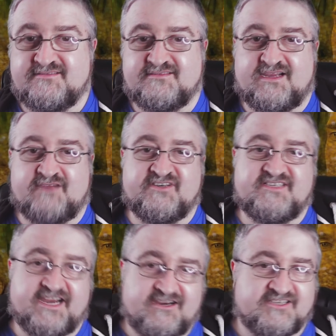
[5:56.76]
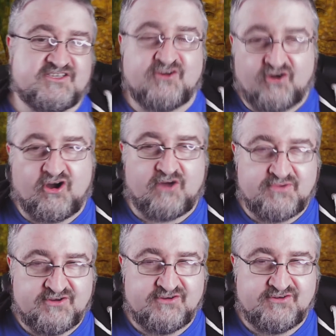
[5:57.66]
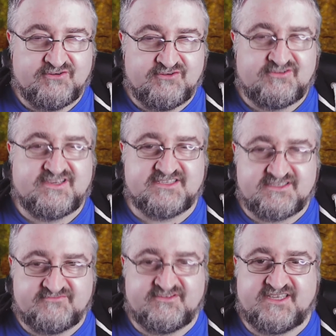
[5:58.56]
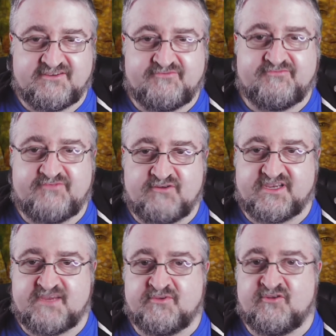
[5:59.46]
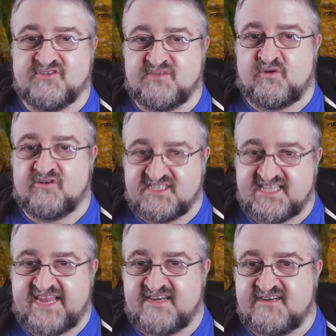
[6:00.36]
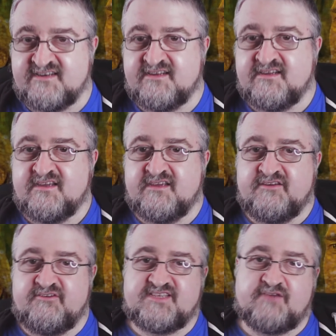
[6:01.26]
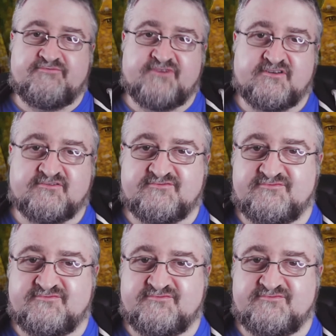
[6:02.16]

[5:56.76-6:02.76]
a ridiculous cop who doesn't really feel like he belongs in the world he's in, who's out for...